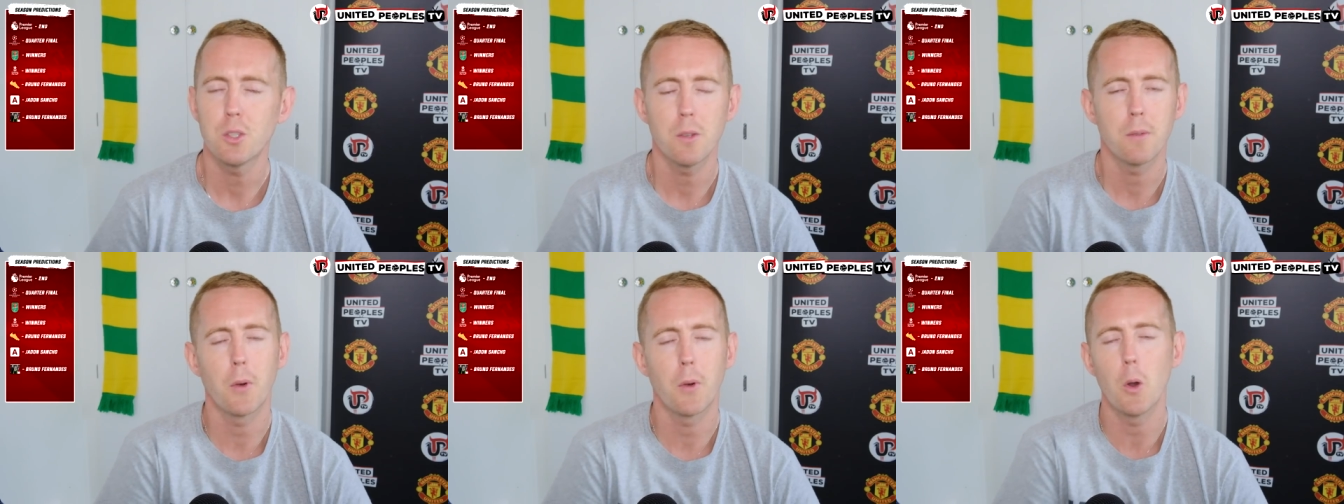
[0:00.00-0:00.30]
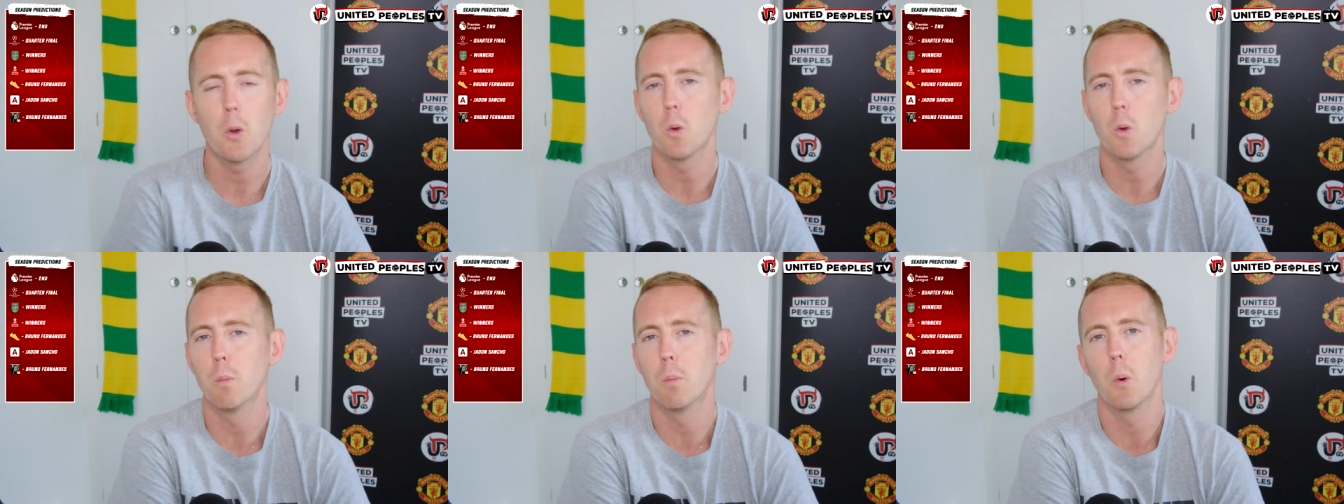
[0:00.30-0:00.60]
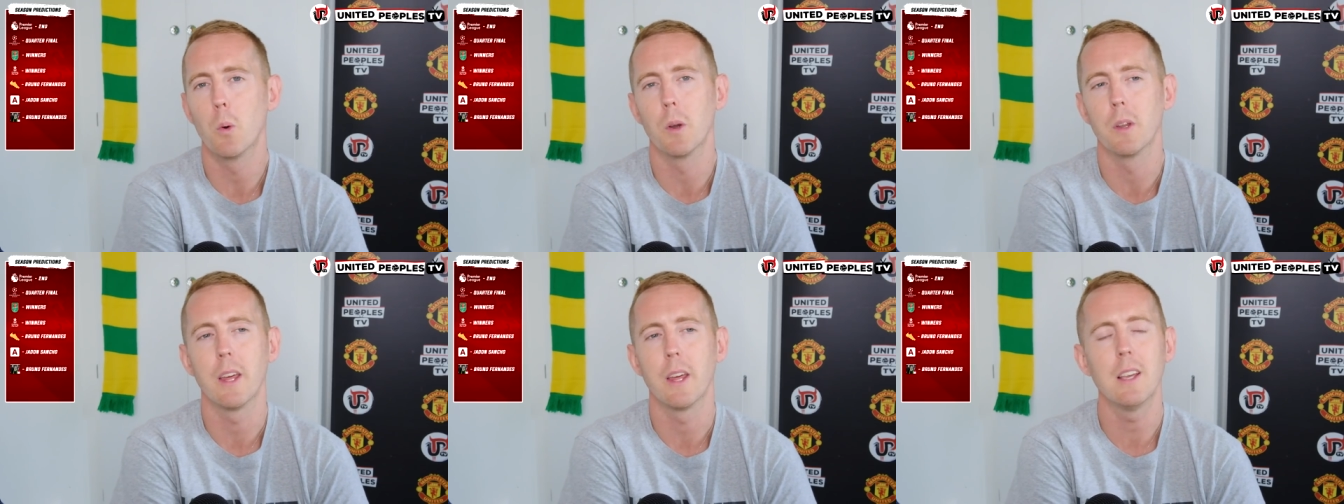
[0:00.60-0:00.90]
the focal
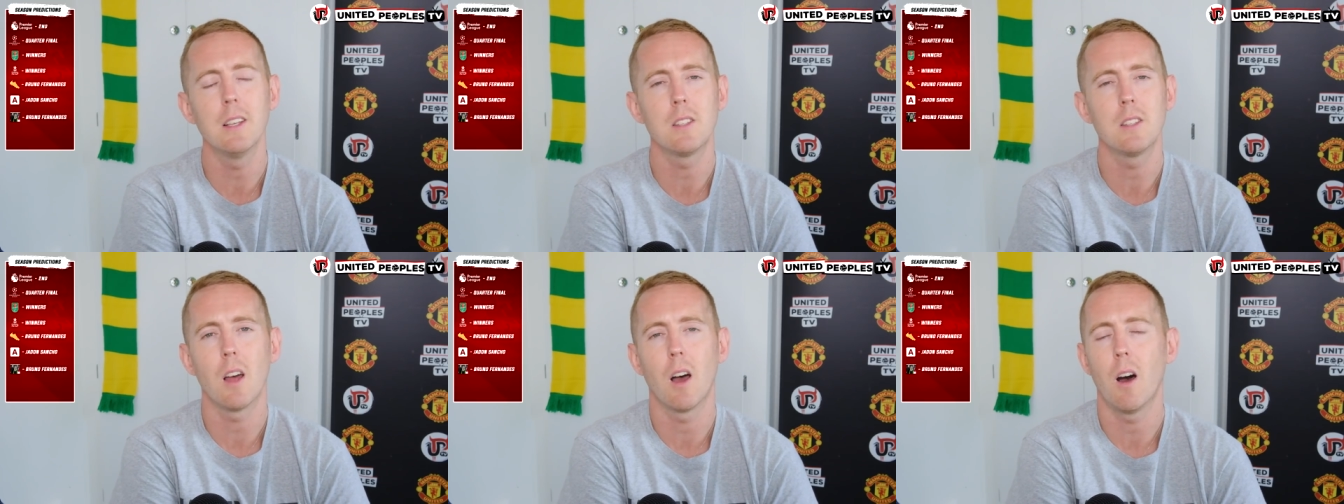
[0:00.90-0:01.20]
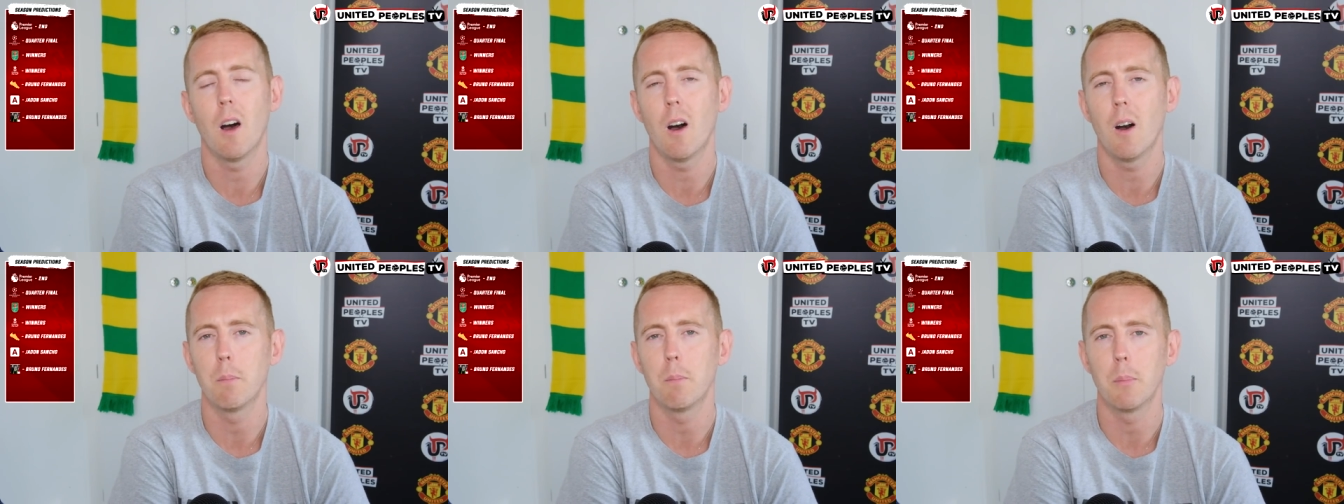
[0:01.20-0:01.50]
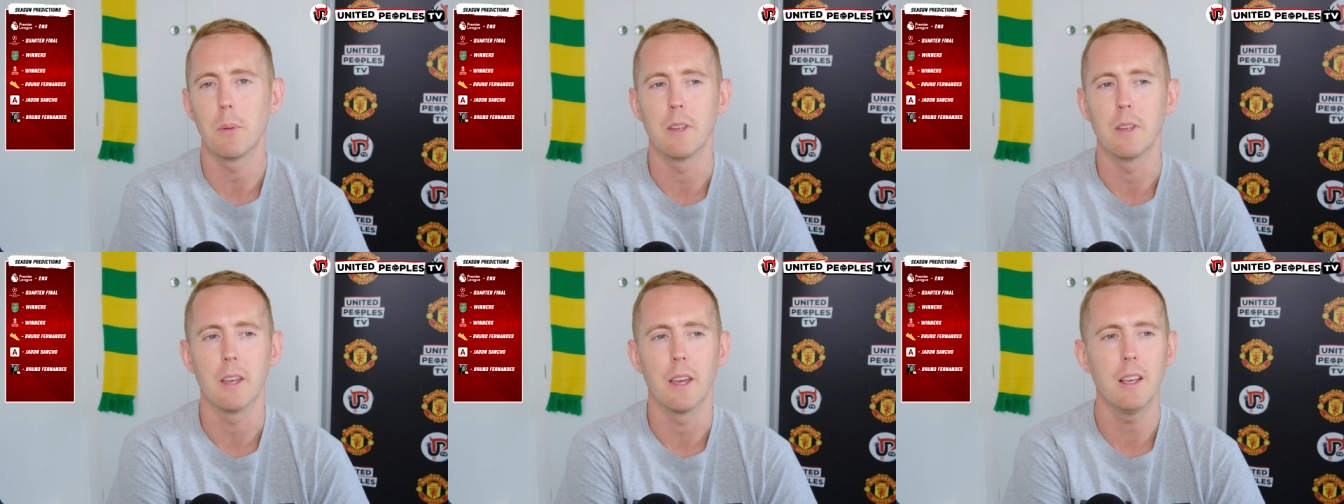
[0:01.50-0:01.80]
point. He's the
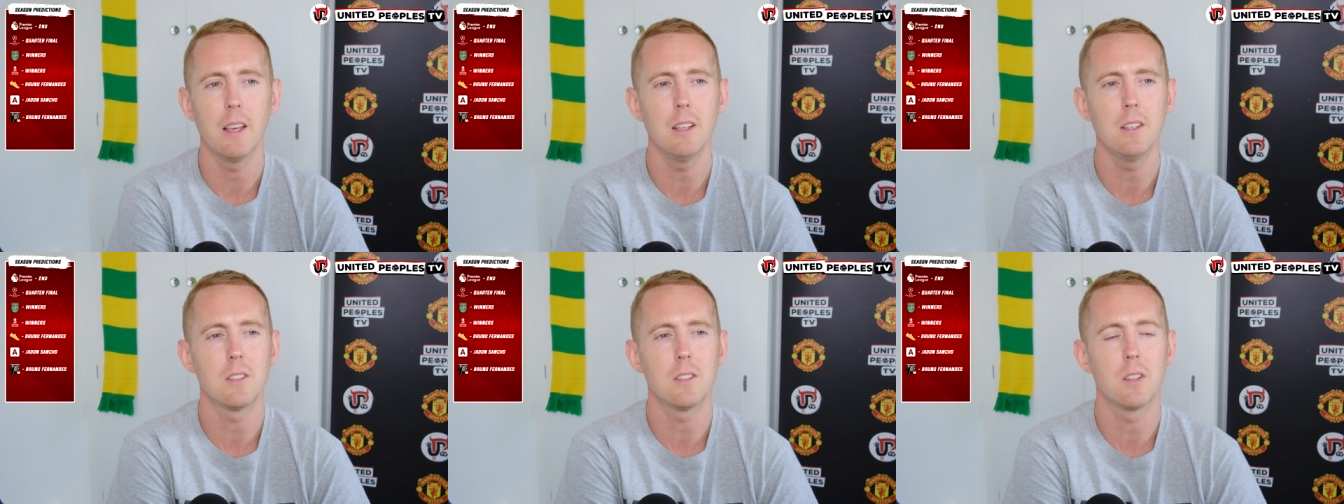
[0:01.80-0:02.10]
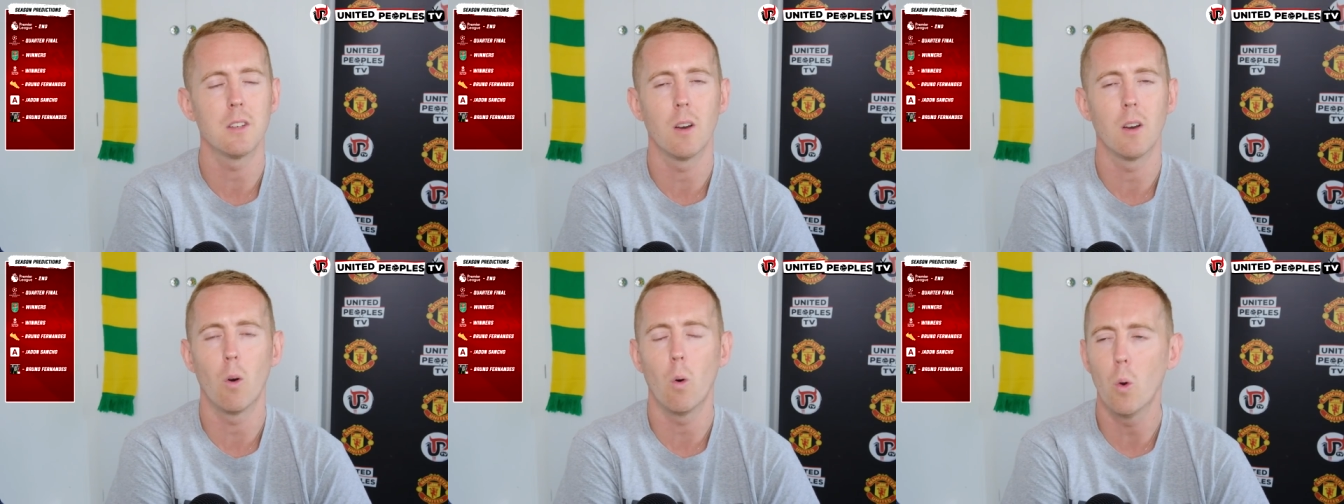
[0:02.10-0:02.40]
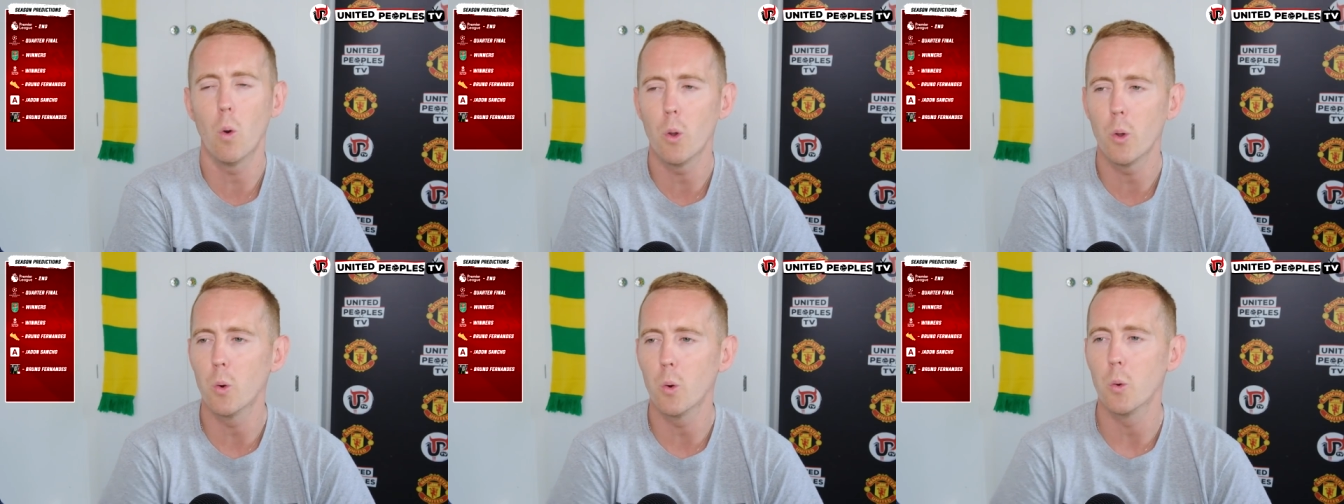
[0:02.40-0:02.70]
heartbeat. He's the
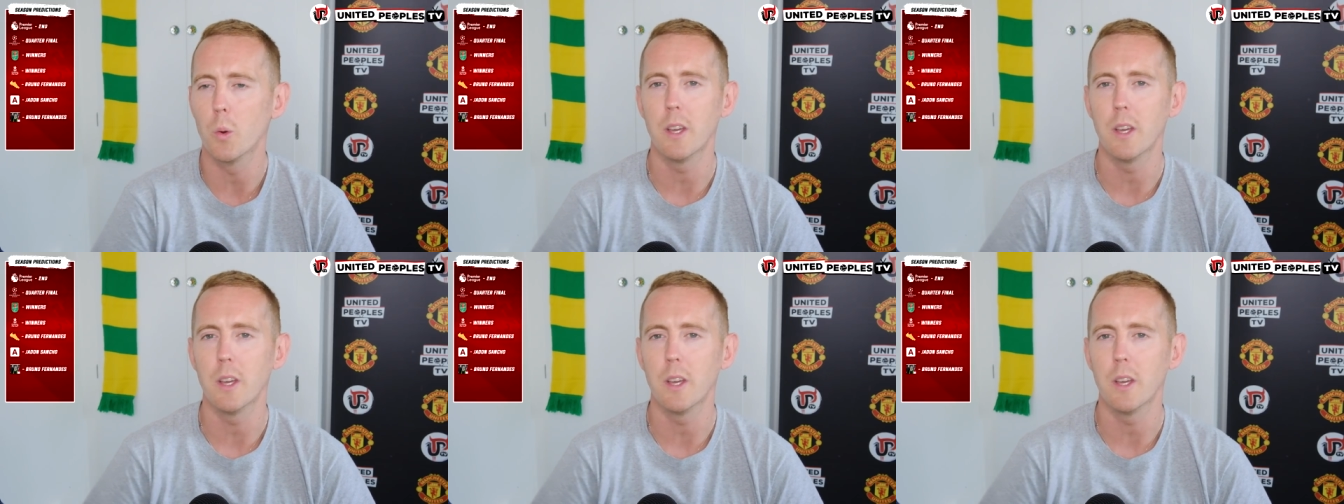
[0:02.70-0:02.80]
oil.